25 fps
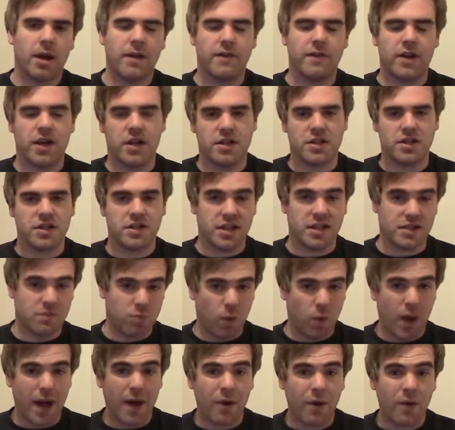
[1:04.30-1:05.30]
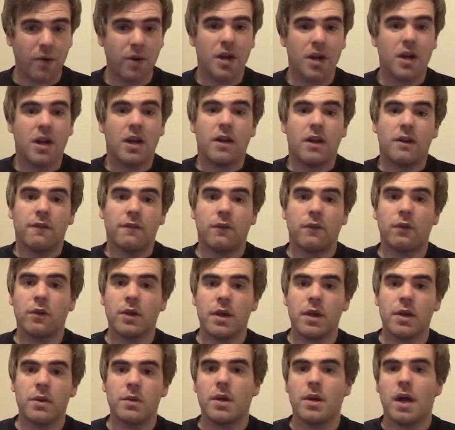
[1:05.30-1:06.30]
versions as well for
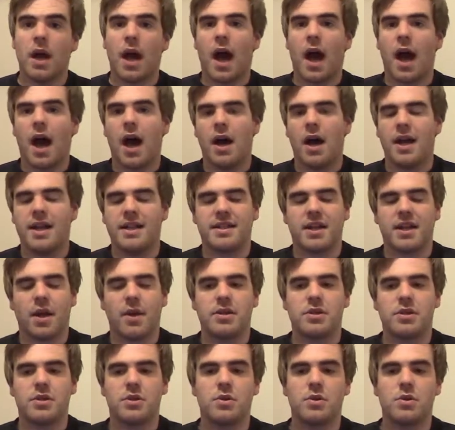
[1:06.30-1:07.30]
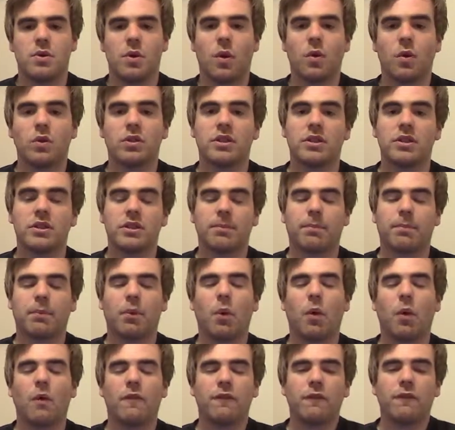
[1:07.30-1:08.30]
you. It's going to also
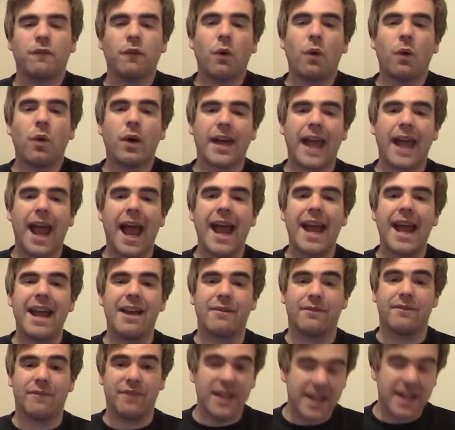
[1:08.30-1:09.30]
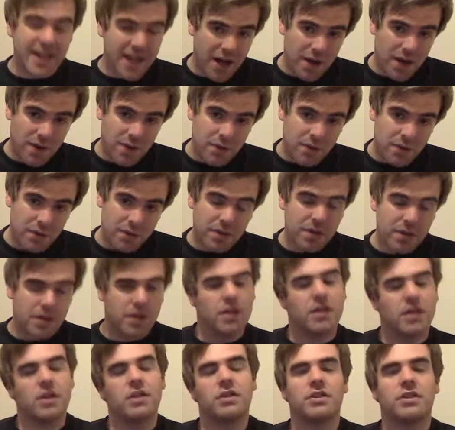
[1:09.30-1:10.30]
support 4K video,
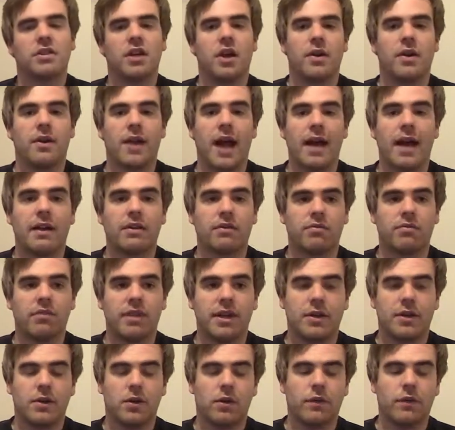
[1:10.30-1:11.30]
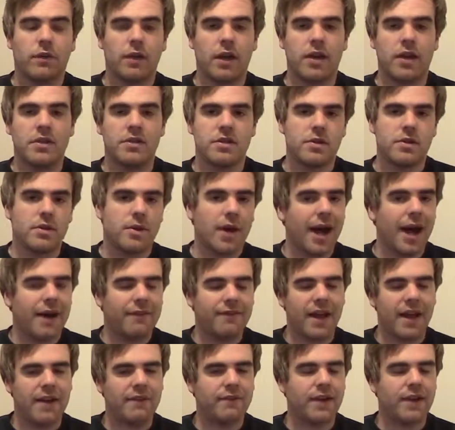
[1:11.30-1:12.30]
so that's really cool for those of you who have
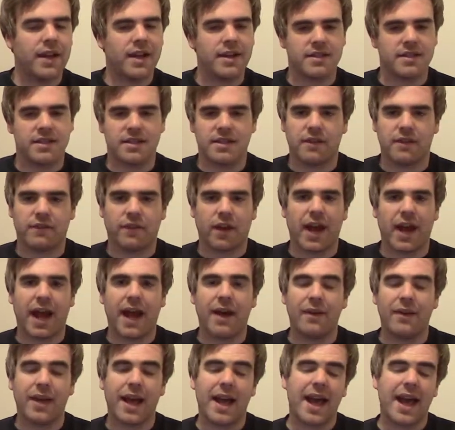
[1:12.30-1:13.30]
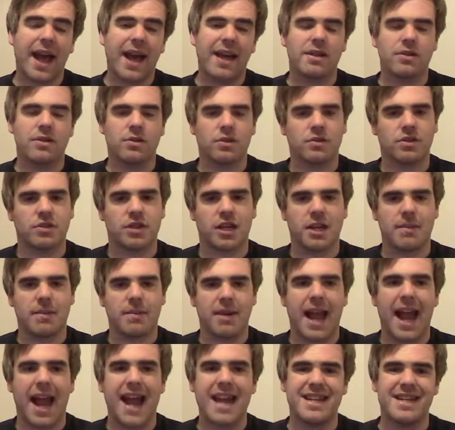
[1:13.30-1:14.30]
Netflix and stuff like that out there. And there's also going to
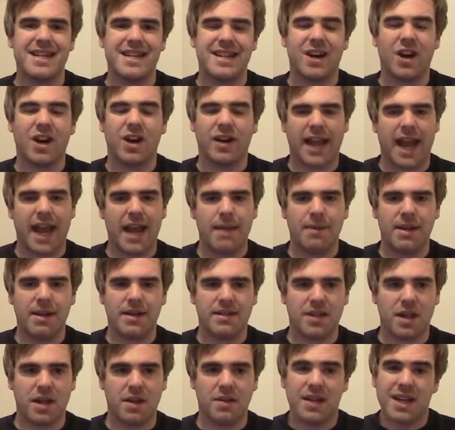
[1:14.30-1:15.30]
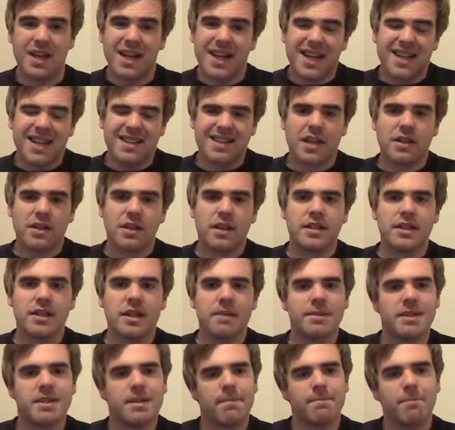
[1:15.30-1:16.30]
be HDR gaming, so it sounds like there's
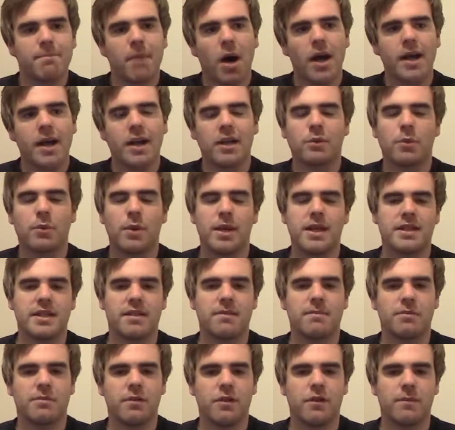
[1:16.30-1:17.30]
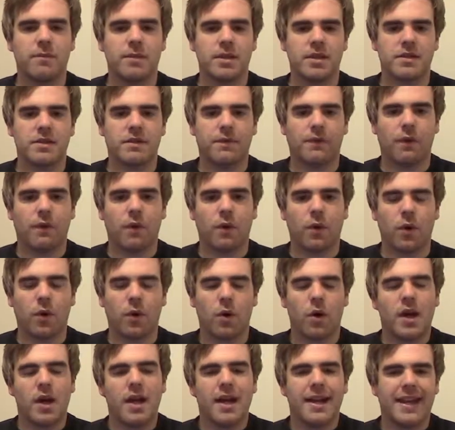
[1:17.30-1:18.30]
going to be some minor tweaks and improvements
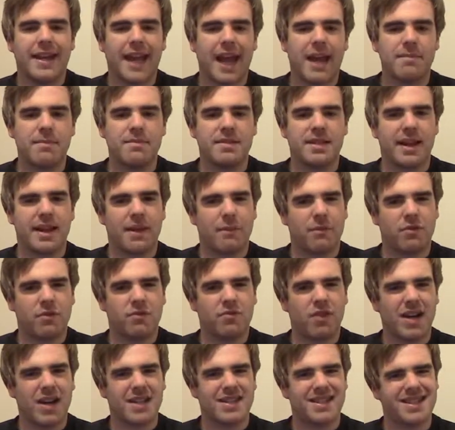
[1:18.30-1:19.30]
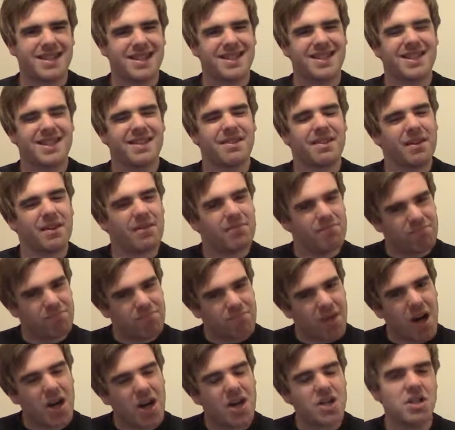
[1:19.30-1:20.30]
for games that will run
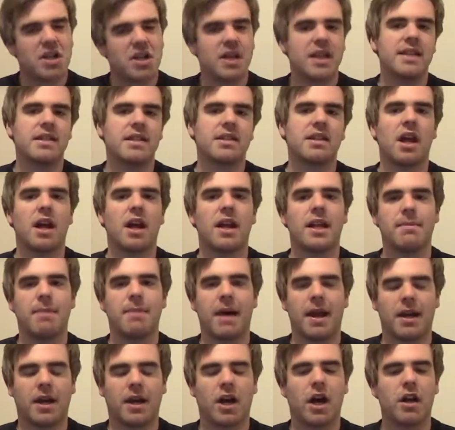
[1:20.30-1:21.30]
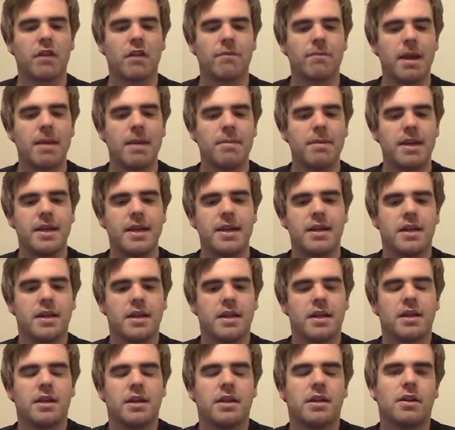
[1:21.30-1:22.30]
marginally slightly better, kind of maybe
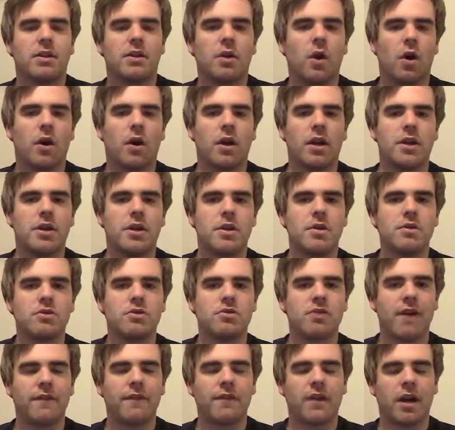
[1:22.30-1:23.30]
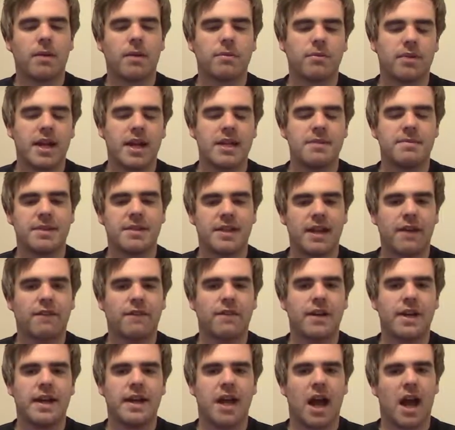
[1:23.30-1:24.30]
not huge graphical upgrades, but
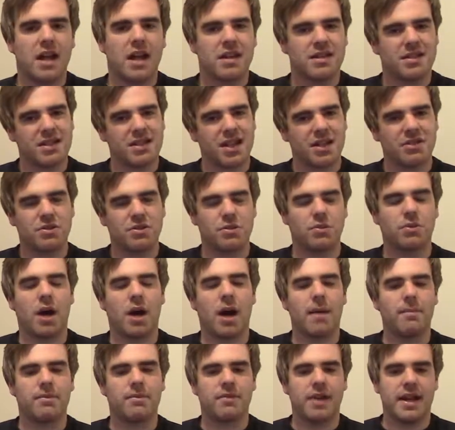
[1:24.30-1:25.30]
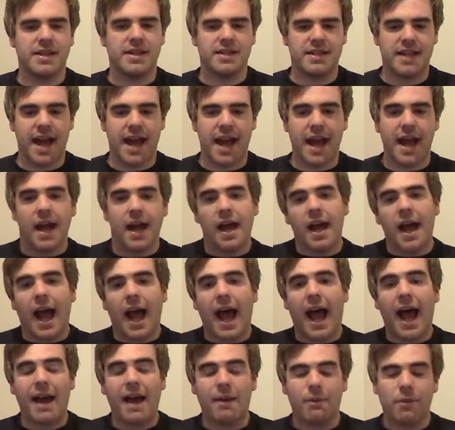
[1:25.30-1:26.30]
definitely subtle upgrades there.
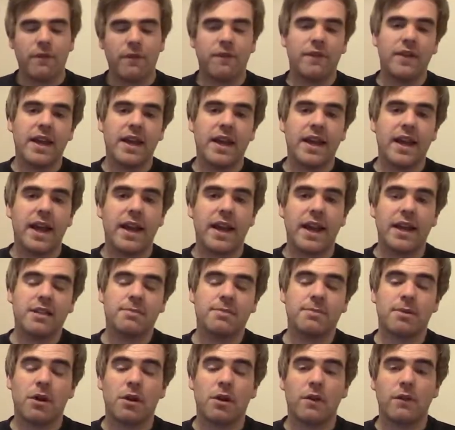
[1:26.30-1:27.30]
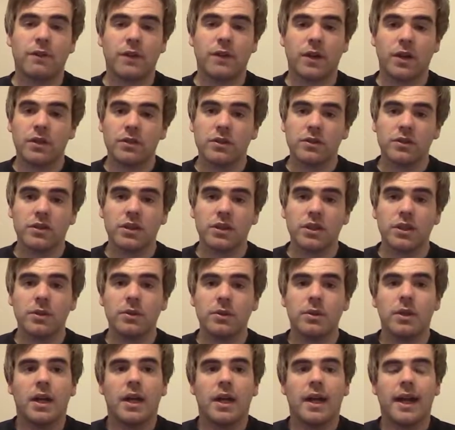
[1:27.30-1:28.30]
And with the announcement of the
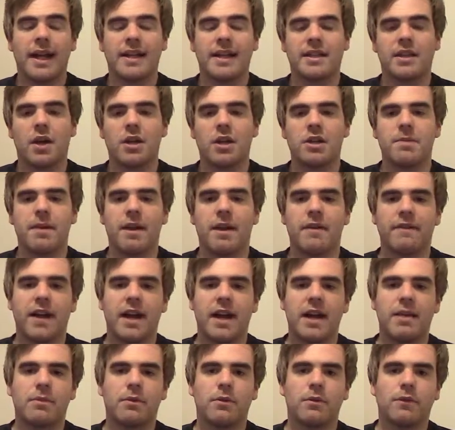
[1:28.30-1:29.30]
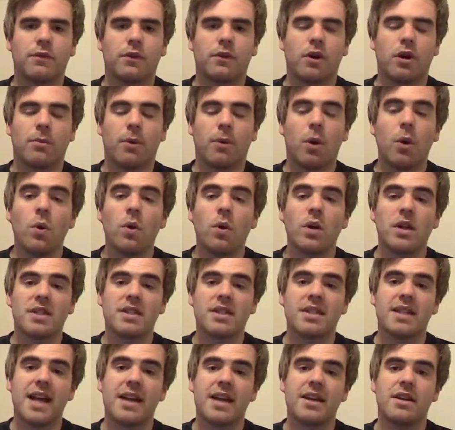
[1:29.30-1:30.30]
console, it's going to be available from
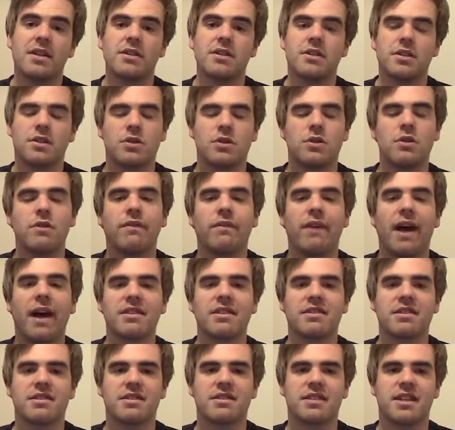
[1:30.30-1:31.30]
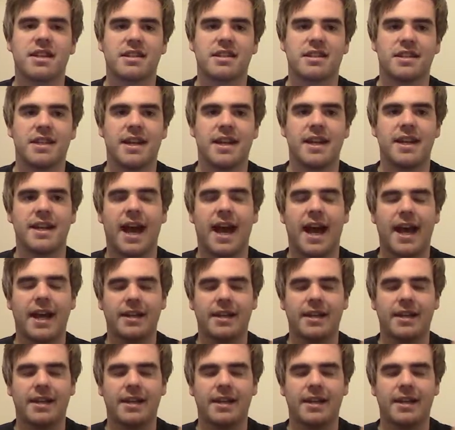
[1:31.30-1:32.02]
August 2nd, 2016, and